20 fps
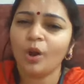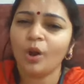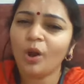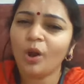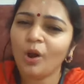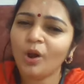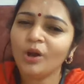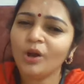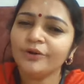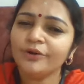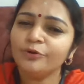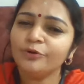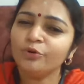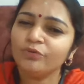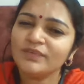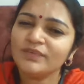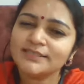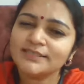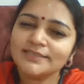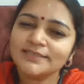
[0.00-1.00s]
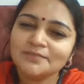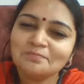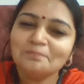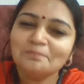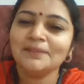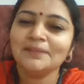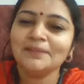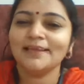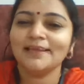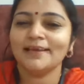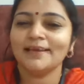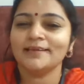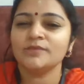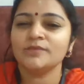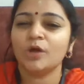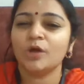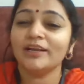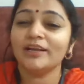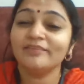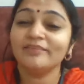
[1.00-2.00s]
Or do we sympathize
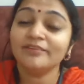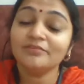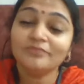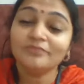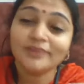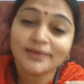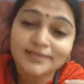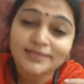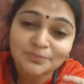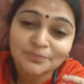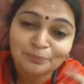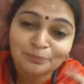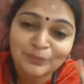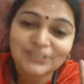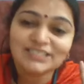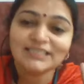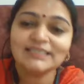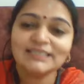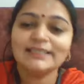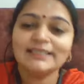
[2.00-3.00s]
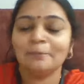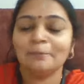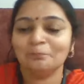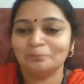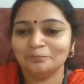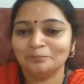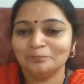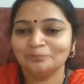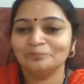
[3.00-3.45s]
or even worse, pity them?